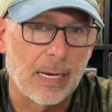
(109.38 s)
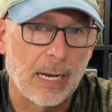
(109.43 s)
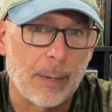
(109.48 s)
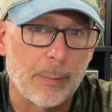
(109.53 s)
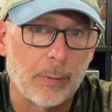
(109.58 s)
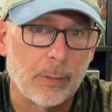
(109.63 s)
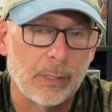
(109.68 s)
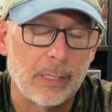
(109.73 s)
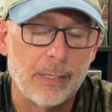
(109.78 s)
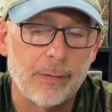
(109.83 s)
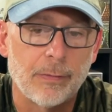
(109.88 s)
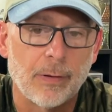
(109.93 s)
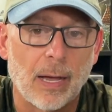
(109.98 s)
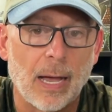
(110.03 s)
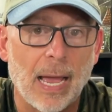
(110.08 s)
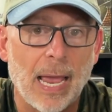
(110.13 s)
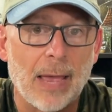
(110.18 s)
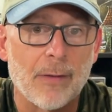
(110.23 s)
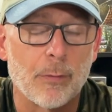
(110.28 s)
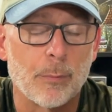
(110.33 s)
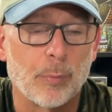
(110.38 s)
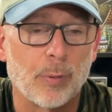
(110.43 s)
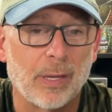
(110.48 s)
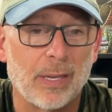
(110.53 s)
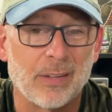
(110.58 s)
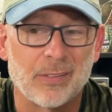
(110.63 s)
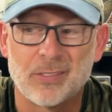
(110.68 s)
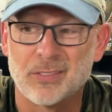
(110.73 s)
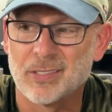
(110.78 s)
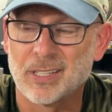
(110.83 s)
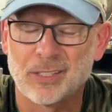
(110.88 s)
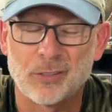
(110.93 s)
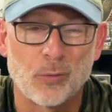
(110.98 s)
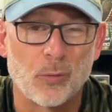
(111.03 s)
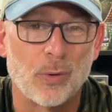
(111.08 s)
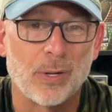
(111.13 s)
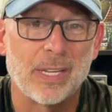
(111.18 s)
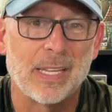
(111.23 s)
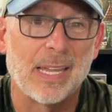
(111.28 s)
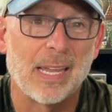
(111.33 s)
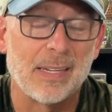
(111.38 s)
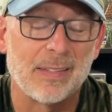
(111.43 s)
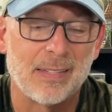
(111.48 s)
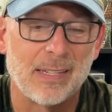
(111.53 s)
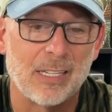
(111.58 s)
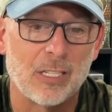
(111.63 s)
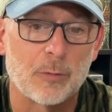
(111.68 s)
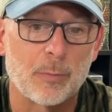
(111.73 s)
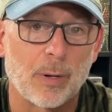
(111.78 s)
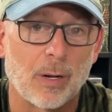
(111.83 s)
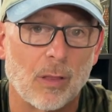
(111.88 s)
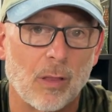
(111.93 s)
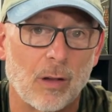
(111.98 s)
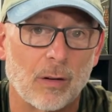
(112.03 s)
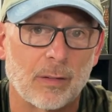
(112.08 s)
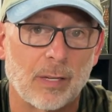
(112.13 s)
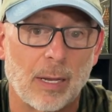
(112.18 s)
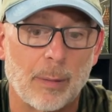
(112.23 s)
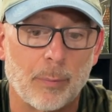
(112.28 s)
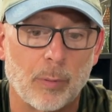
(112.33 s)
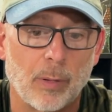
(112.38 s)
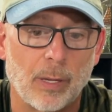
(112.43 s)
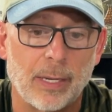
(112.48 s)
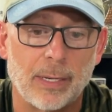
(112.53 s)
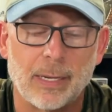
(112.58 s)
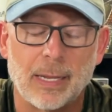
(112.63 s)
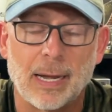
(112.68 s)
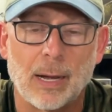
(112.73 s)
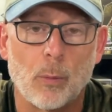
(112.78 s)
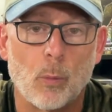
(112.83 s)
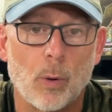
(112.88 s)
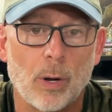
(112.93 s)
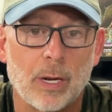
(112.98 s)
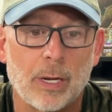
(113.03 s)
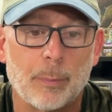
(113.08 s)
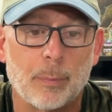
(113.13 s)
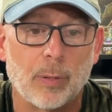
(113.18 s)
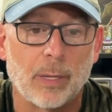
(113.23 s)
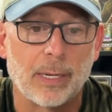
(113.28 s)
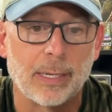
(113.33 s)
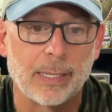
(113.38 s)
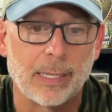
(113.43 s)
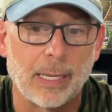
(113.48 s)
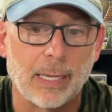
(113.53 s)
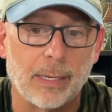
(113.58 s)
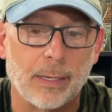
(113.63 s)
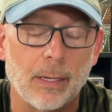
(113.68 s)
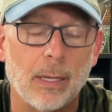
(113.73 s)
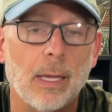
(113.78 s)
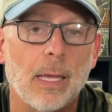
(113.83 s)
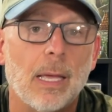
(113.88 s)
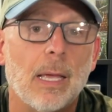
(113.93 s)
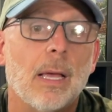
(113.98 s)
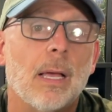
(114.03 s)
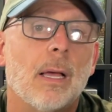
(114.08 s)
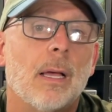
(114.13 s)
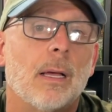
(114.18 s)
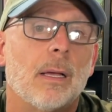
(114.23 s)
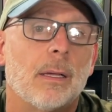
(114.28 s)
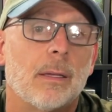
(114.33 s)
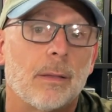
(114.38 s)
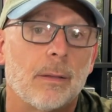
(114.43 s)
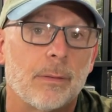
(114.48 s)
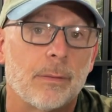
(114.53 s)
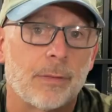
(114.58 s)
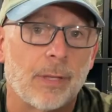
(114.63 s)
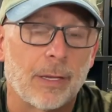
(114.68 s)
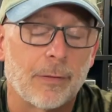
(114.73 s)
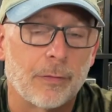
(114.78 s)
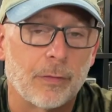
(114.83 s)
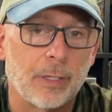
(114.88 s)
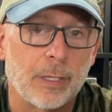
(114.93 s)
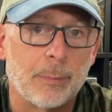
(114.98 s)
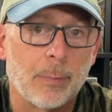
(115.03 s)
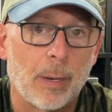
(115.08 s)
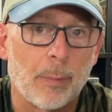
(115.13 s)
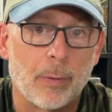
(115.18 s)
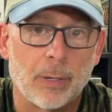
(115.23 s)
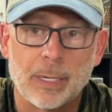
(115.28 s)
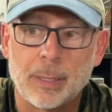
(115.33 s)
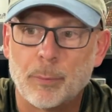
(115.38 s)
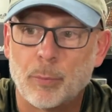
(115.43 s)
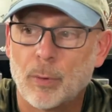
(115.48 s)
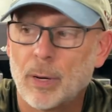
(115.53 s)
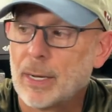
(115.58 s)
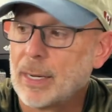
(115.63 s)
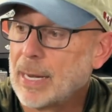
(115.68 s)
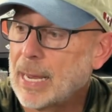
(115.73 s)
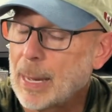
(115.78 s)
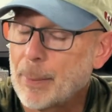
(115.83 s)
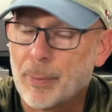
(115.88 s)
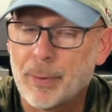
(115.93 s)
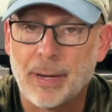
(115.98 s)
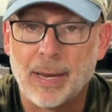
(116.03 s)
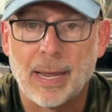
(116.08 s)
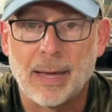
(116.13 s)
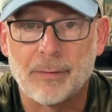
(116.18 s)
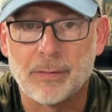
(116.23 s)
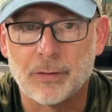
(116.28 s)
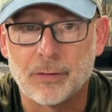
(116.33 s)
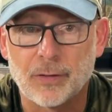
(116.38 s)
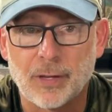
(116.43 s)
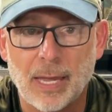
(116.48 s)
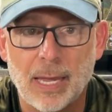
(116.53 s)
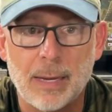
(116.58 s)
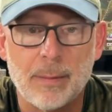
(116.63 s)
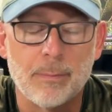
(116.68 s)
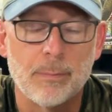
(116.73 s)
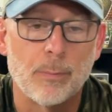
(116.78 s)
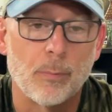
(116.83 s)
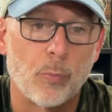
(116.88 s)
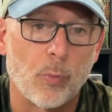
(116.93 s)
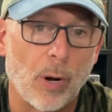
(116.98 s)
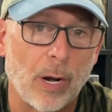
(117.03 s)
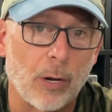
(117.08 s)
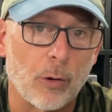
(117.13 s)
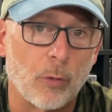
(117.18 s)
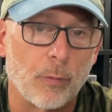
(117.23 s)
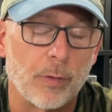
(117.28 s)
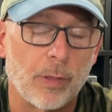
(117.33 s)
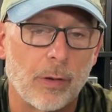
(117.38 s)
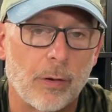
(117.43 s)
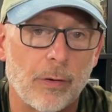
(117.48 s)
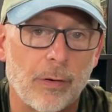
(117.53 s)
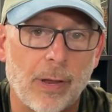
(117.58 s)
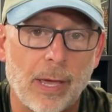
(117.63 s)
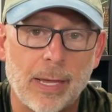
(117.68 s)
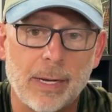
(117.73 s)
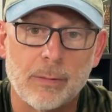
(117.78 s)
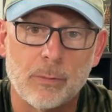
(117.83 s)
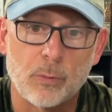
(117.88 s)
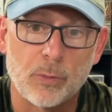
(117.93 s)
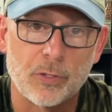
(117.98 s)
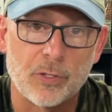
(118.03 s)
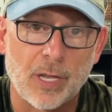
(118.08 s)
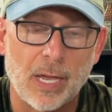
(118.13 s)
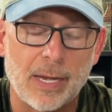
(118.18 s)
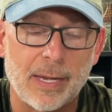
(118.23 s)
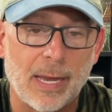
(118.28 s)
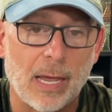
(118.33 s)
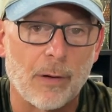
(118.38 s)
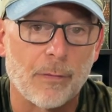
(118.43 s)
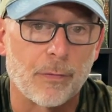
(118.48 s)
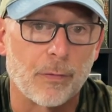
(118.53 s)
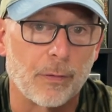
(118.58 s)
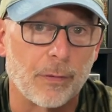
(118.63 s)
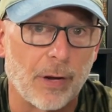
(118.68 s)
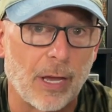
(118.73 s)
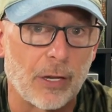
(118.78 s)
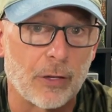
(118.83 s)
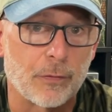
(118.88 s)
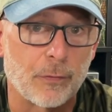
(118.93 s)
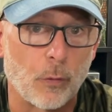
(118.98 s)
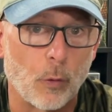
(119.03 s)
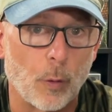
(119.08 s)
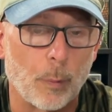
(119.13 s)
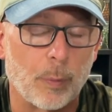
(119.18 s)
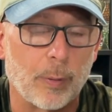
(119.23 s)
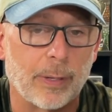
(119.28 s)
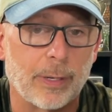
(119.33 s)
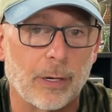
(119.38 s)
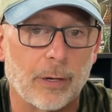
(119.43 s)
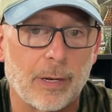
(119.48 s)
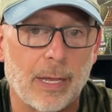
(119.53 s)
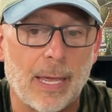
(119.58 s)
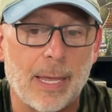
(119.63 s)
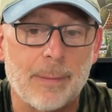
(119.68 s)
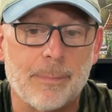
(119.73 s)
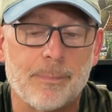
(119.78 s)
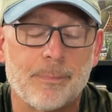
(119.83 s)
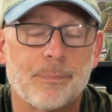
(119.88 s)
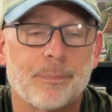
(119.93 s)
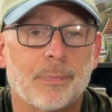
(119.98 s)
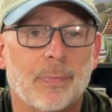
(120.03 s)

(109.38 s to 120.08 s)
I believe. I haven't played it since like 2018. It's been a long time playing, and I wanted to play it again. Thankfully, my buddy Brett happened to have this game, brought it over the other night. We sat down for a nice 4-player game.